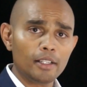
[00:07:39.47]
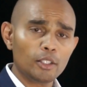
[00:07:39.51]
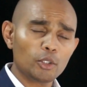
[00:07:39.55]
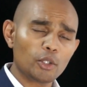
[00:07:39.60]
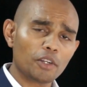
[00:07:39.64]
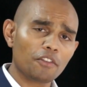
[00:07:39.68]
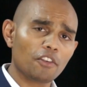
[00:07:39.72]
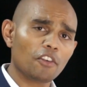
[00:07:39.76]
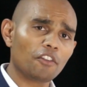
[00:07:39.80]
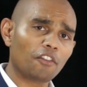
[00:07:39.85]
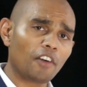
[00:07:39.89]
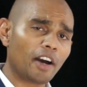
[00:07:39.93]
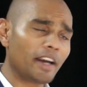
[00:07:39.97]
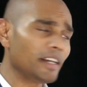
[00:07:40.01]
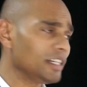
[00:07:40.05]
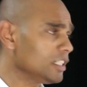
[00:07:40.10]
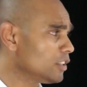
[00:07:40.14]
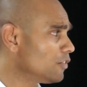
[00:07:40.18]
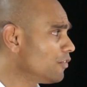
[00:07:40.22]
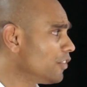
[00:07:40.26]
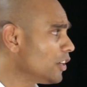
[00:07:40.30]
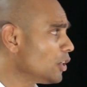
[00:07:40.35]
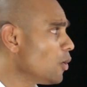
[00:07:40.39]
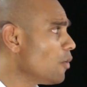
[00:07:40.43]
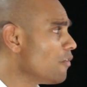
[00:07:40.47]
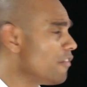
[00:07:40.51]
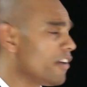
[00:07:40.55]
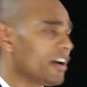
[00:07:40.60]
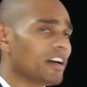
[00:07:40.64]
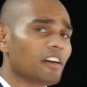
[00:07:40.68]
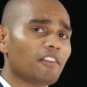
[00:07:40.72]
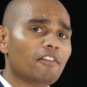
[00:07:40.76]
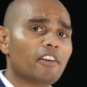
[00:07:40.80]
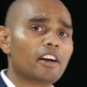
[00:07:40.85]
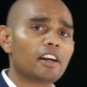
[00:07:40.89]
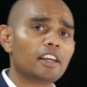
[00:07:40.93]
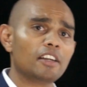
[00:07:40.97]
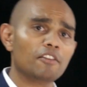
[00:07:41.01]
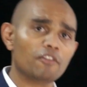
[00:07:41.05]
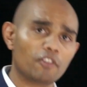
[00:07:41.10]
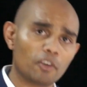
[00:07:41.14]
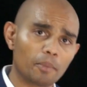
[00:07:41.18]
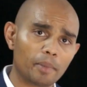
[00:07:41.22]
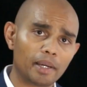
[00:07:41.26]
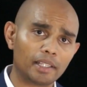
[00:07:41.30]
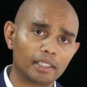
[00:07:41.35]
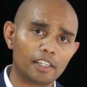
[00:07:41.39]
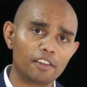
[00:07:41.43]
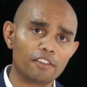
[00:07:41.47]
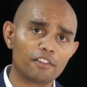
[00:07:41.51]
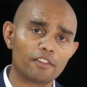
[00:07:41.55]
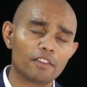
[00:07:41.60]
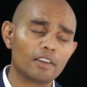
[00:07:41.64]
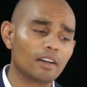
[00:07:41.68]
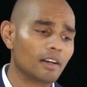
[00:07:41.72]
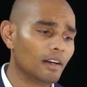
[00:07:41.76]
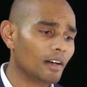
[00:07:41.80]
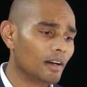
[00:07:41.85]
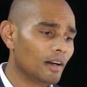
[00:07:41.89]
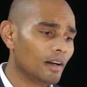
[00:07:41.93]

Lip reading: So if you find this video very, very informative,